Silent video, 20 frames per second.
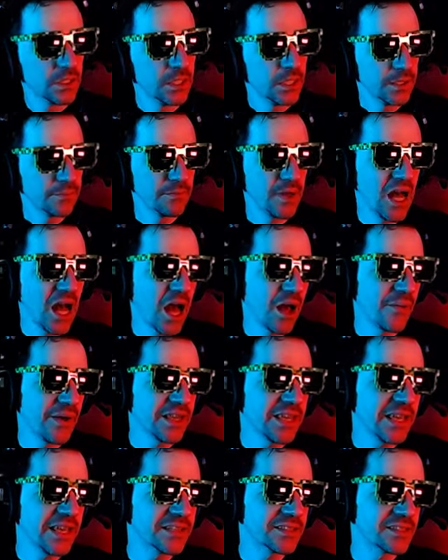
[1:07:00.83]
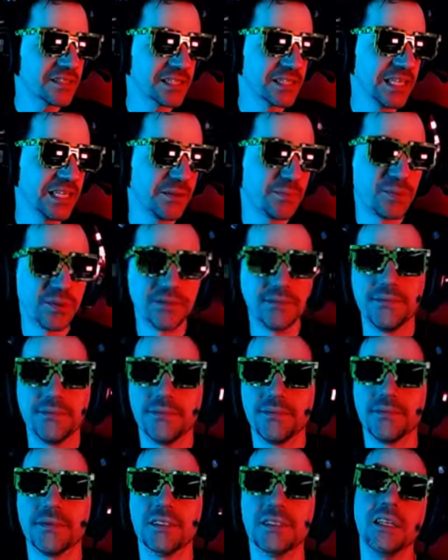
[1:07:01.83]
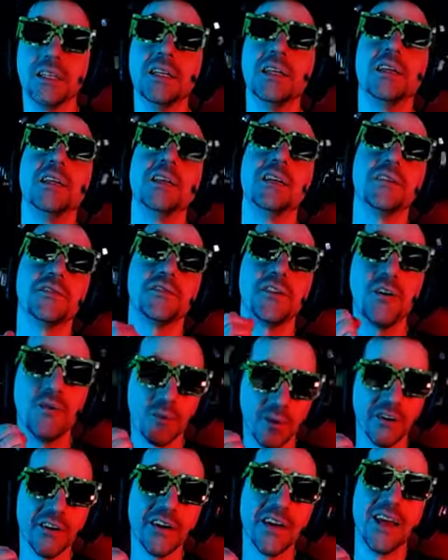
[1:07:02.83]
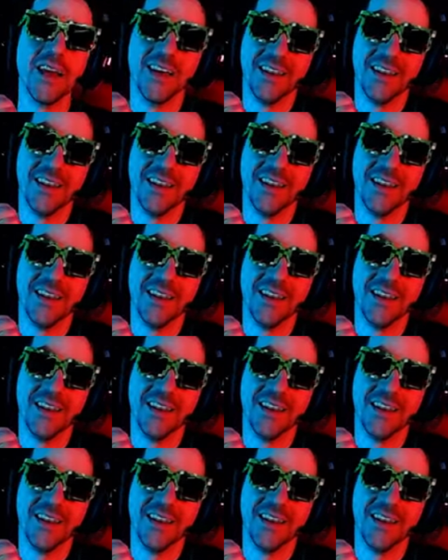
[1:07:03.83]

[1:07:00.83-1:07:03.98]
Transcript: Mom, I can't sleep. Don't worry.